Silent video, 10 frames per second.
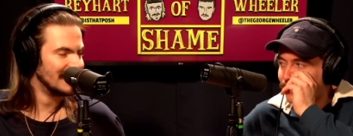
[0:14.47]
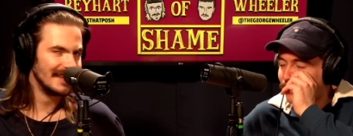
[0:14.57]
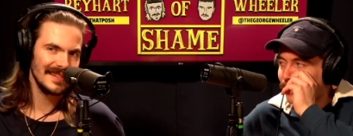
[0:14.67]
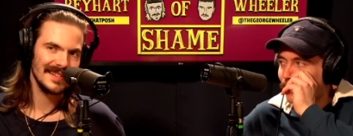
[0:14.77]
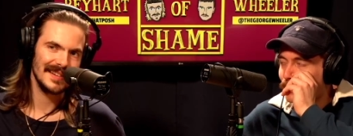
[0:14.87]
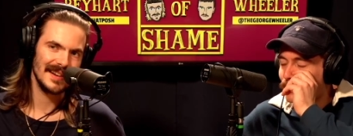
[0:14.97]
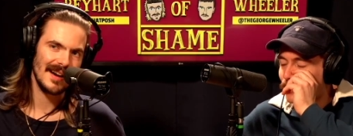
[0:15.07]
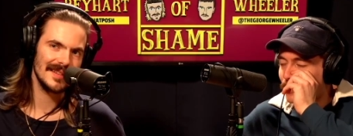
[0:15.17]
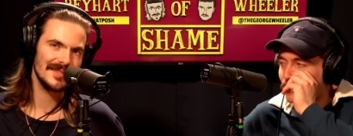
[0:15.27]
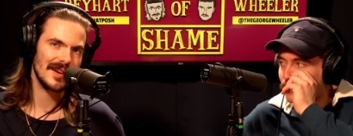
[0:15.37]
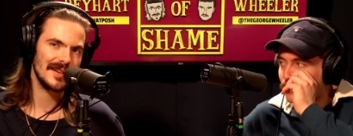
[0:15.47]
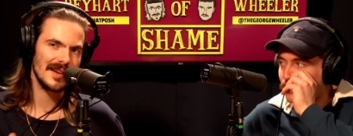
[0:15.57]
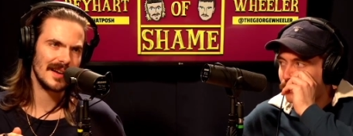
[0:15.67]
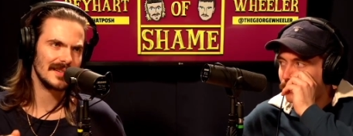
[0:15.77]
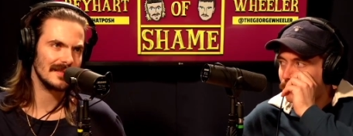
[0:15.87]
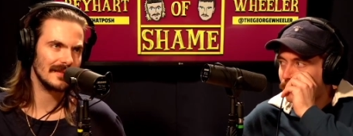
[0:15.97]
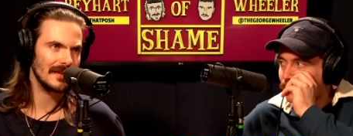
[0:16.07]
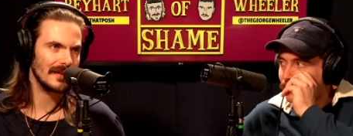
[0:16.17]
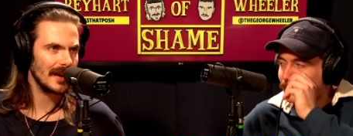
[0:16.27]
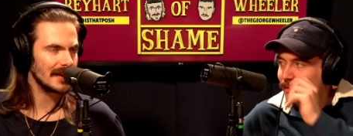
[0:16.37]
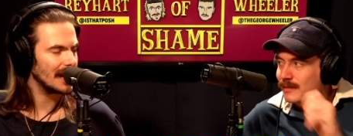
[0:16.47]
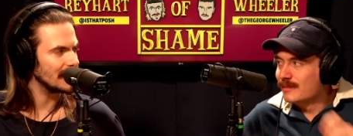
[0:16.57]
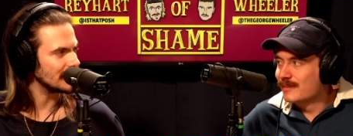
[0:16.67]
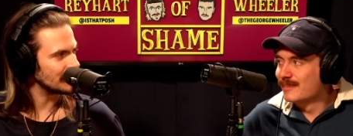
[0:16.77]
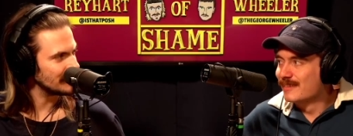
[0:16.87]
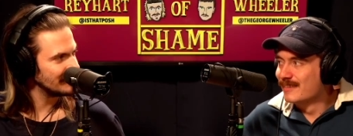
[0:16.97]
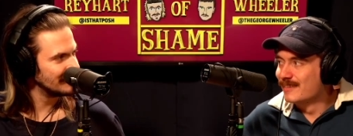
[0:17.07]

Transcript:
Speaker 1: yeah. And Ollie's trying to not get canceled.